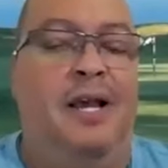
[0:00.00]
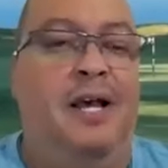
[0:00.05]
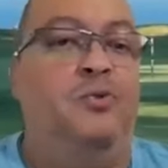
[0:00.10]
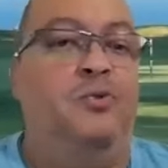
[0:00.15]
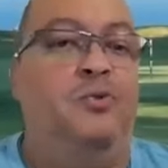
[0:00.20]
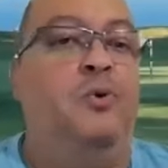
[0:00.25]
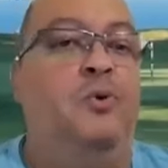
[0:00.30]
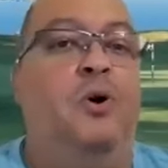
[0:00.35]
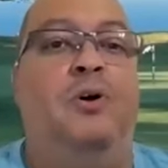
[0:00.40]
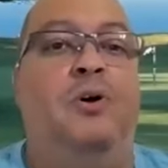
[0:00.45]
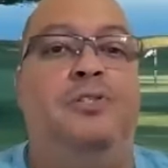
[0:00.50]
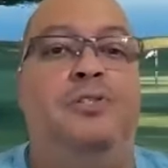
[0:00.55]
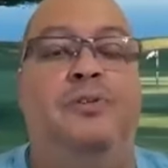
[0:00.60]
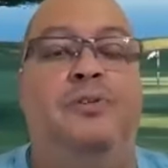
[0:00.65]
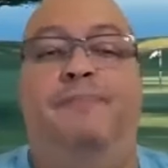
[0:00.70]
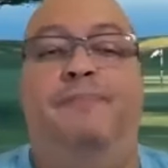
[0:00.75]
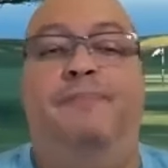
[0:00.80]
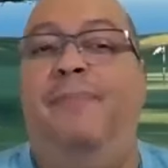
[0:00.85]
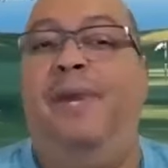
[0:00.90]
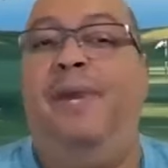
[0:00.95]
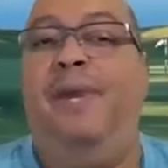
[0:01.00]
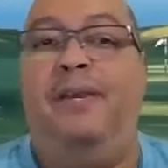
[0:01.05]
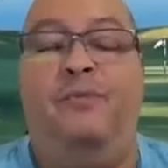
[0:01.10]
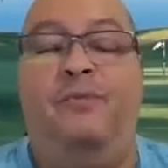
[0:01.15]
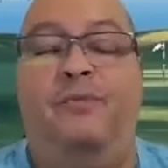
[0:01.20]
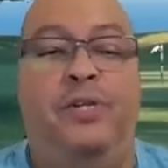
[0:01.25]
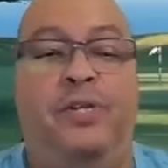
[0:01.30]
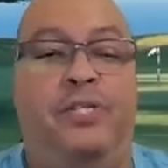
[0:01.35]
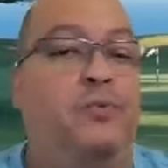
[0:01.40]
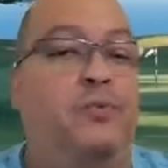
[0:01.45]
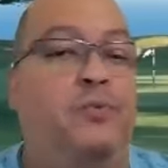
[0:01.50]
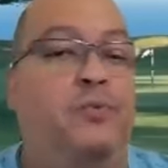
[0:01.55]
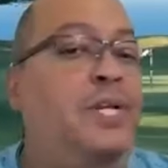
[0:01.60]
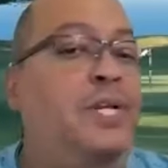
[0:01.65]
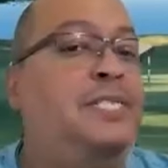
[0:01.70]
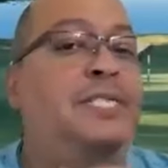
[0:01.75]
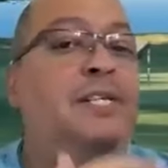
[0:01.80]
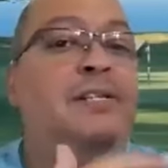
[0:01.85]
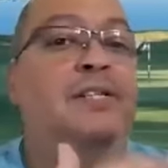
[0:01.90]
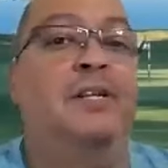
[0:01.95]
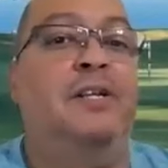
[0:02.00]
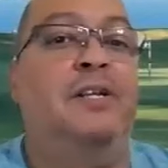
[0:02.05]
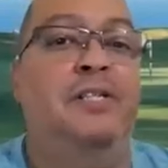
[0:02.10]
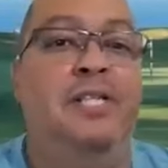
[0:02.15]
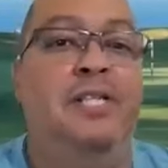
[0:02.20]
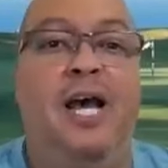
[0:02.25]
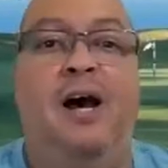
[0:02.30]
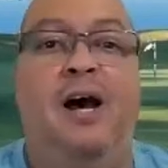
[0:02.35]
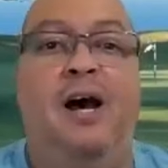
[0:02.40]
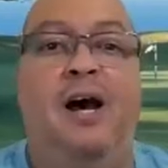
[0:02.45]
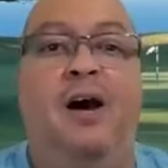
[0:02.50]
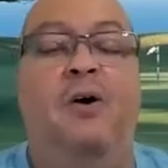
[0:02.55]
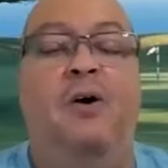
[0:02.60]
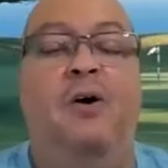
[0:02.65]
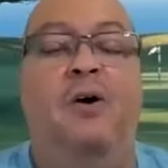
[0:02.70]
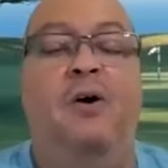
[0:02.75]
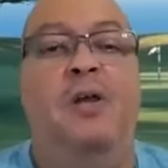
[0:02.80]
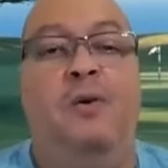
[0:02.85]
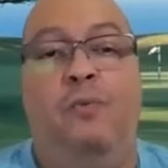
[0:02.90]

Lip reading: tour also may, which we still don't know.